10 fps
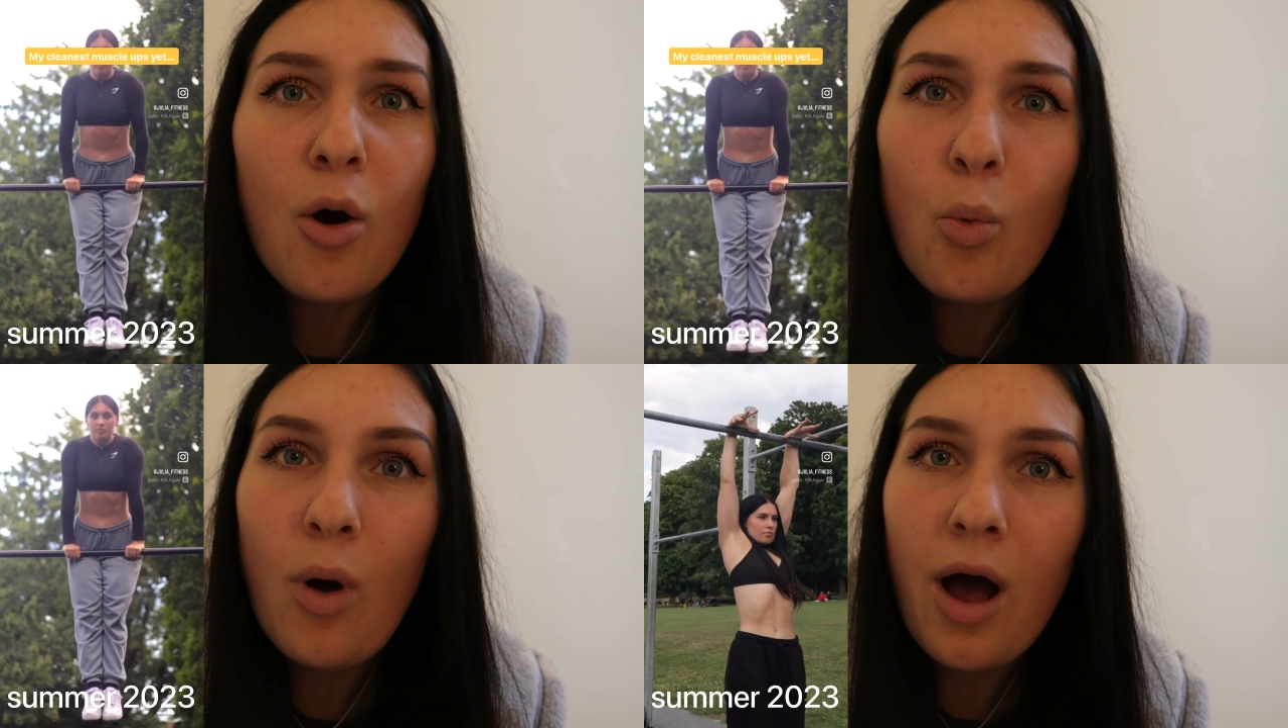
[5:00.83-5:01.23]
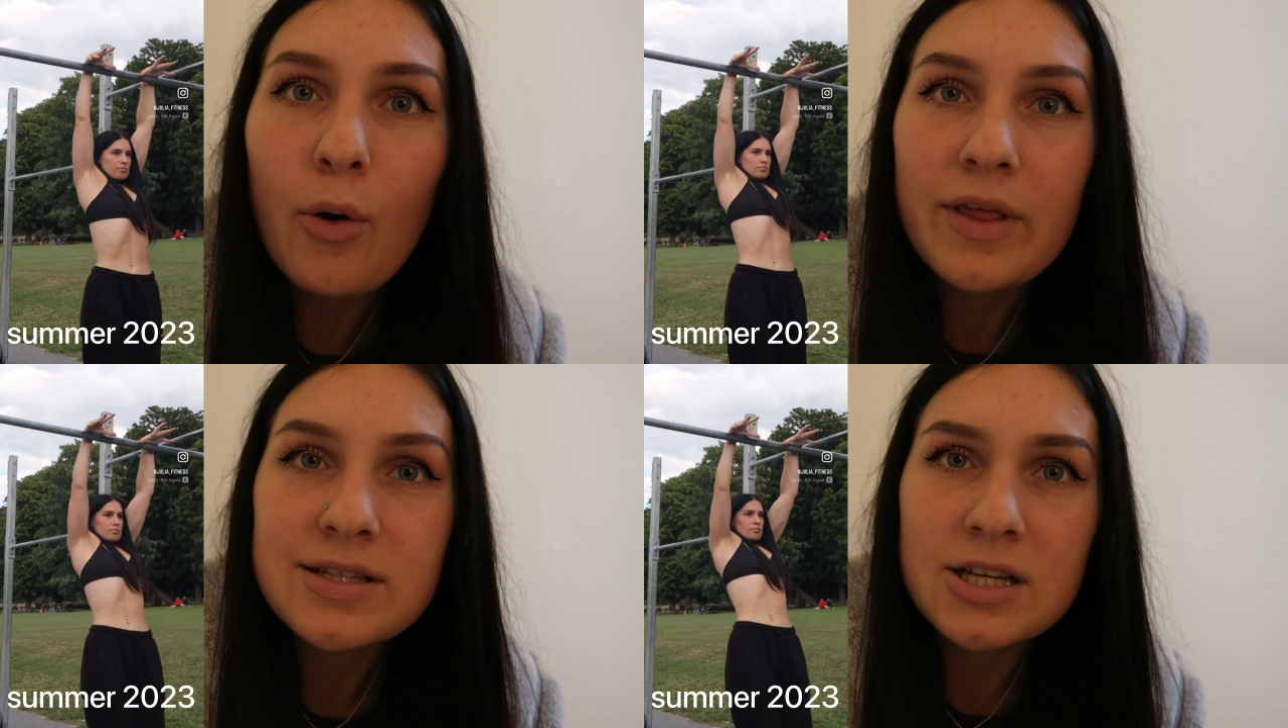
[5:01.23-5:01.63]
oh
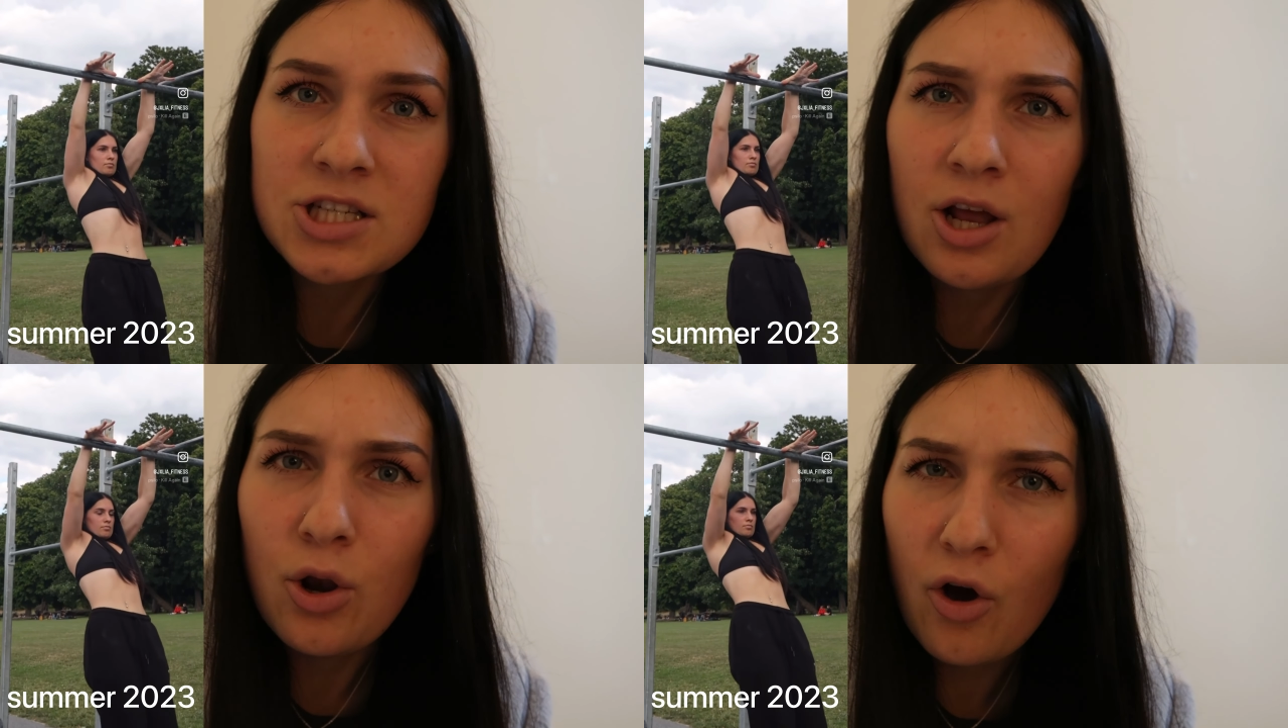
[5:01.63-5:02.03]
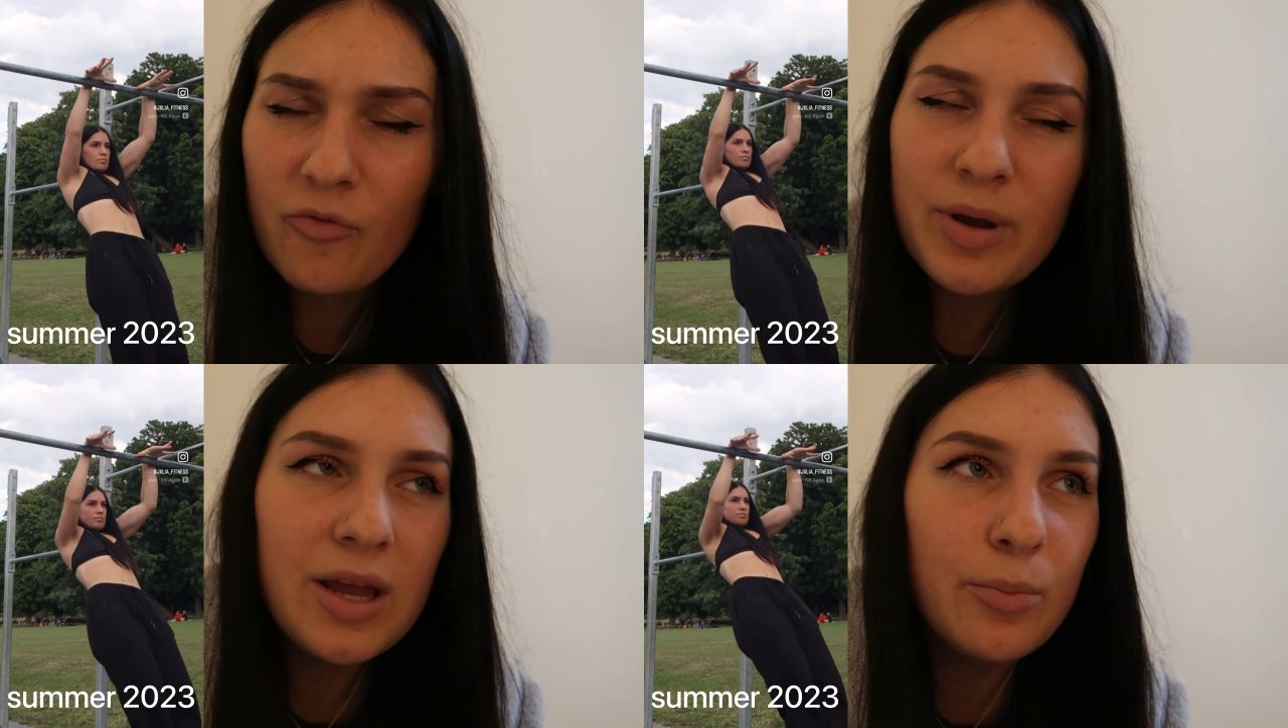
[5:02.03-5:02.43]
wow, there's actually a lot
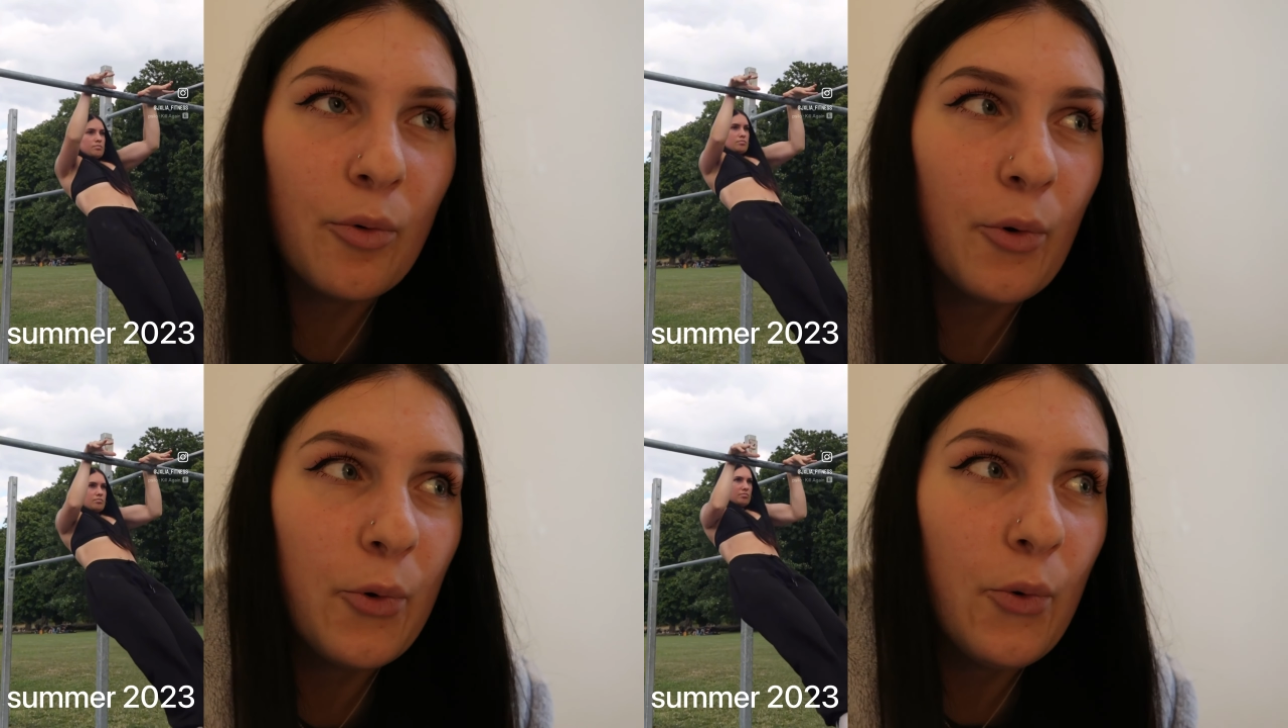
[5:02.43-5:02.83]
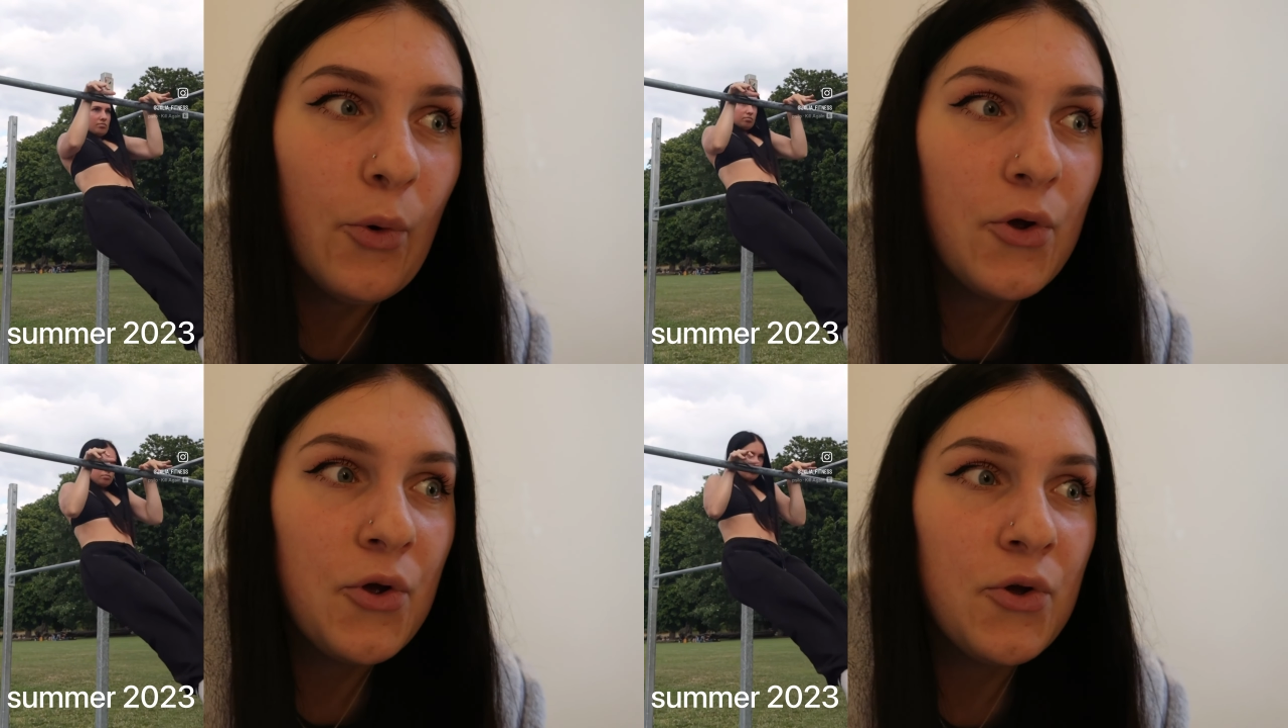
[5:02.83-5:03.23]
of people
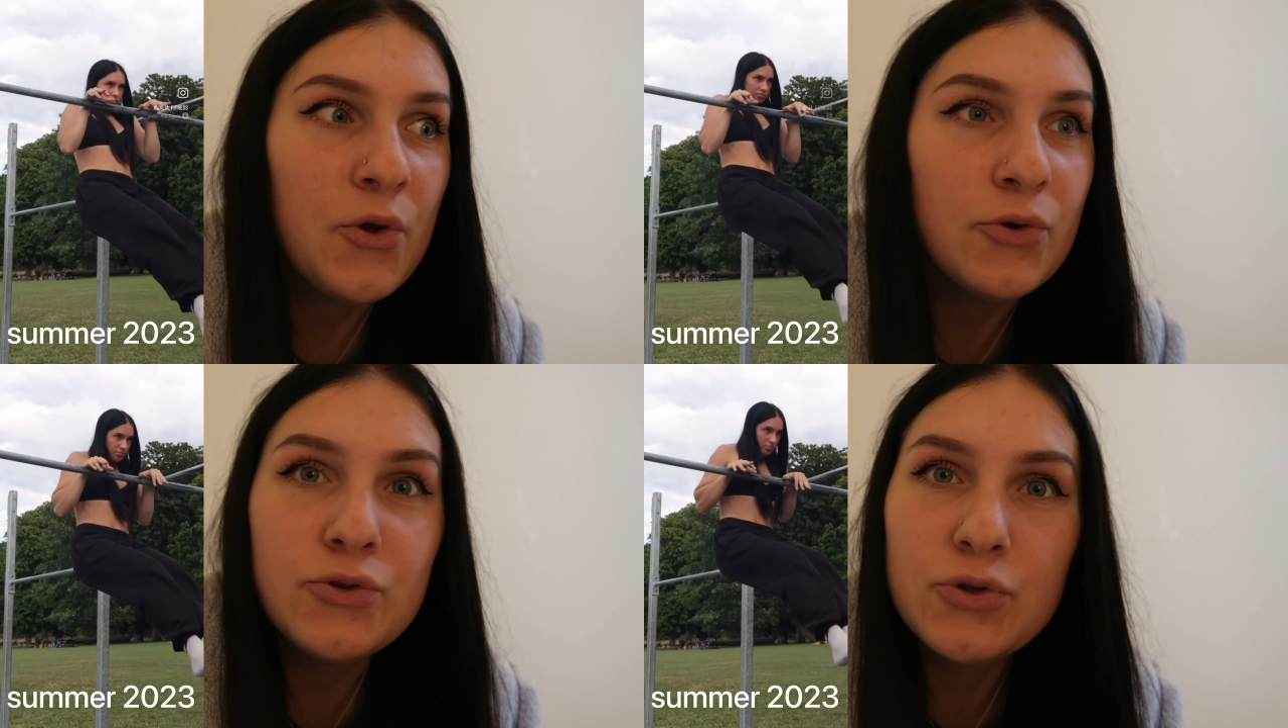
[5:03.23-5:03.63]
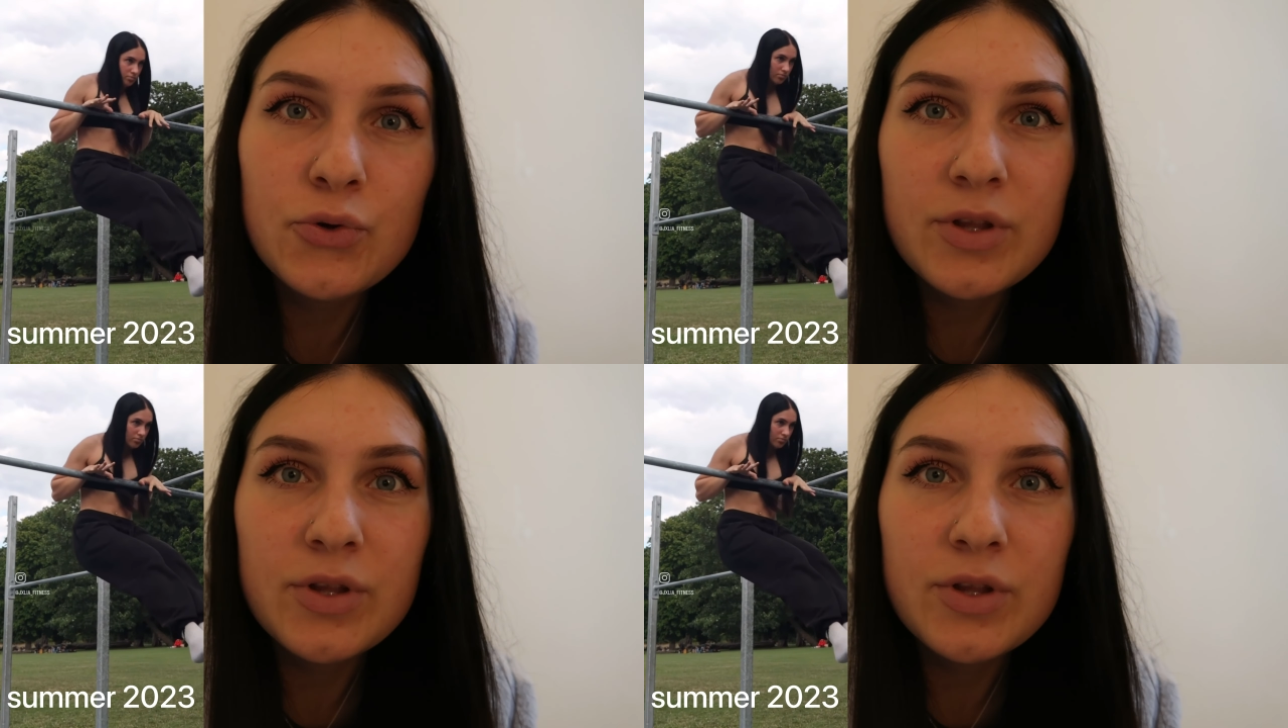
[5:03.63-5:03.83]
who do